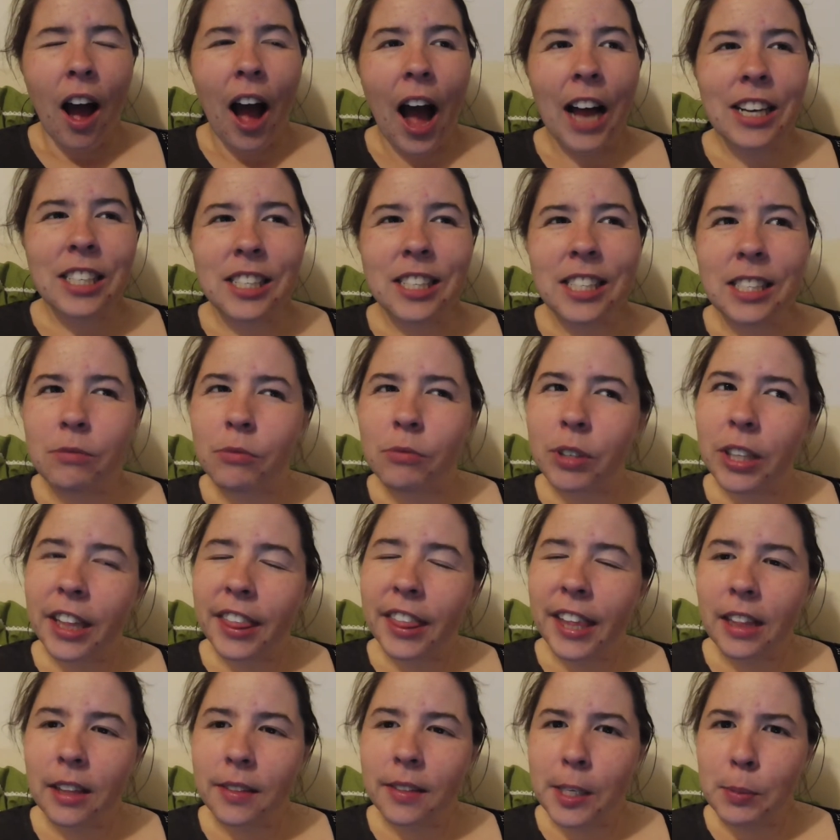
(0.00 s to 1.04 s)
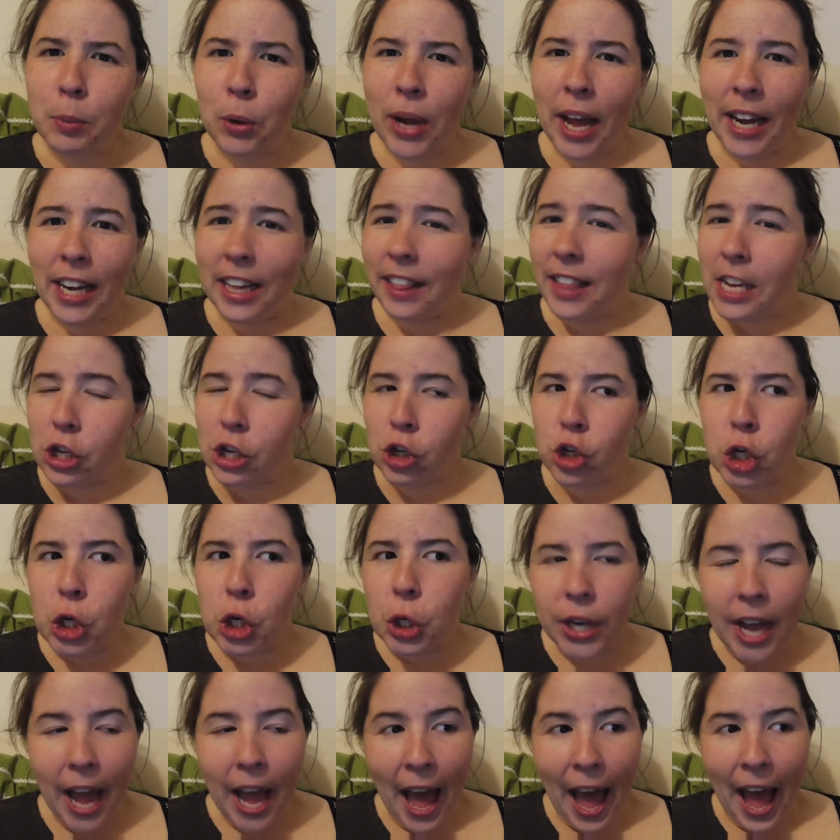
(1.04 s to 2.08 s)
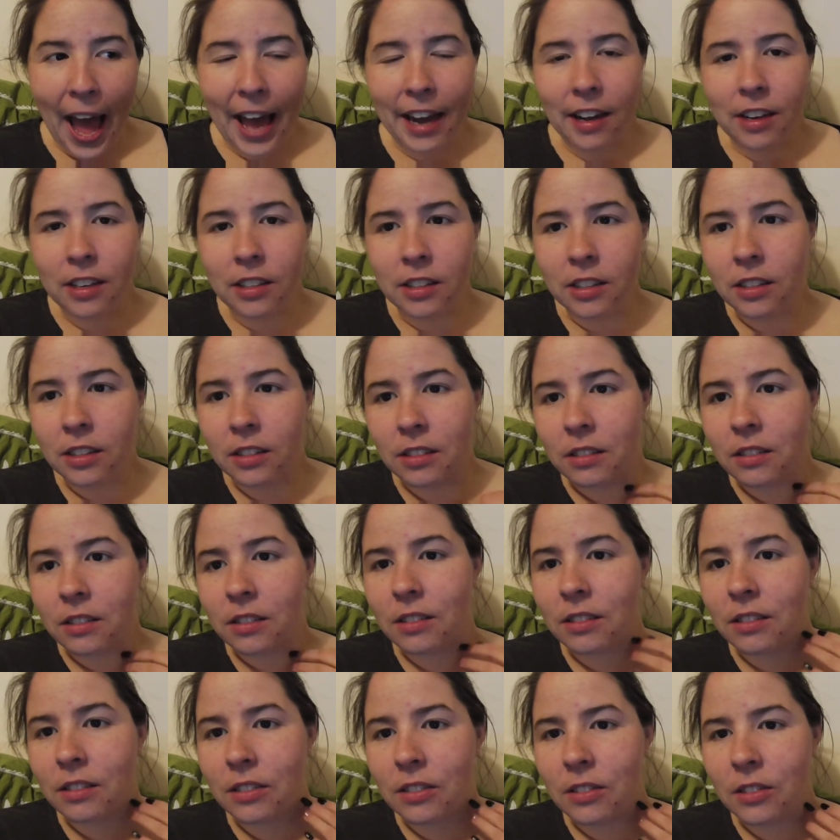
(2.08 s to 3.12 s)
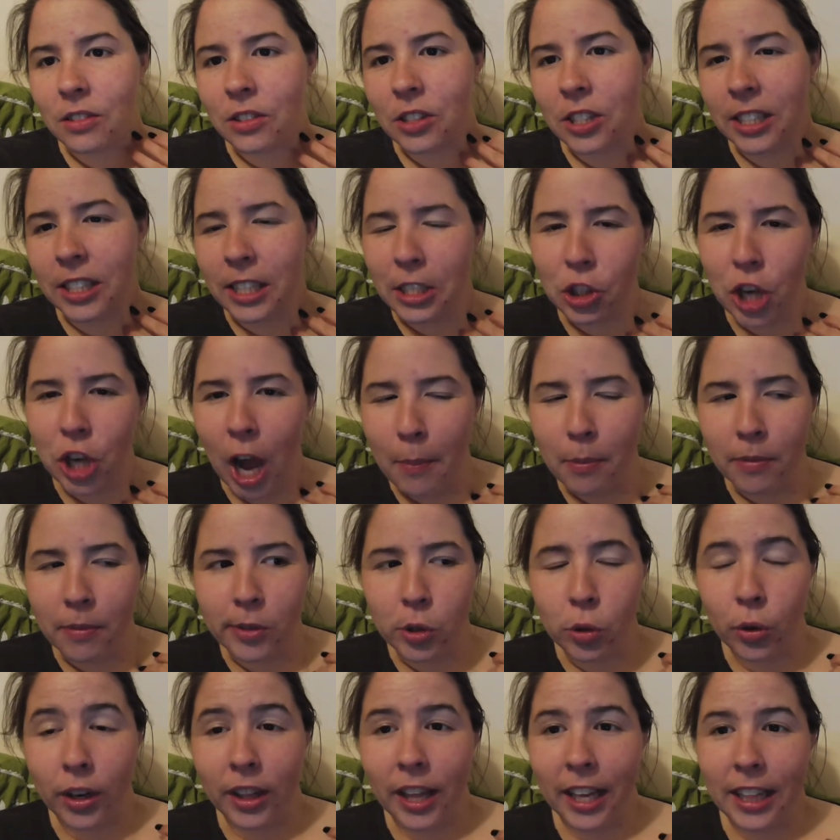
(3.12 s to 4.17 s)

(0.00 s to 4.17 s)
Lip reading: I just didn't really think that this book had anything new to add to this type of story.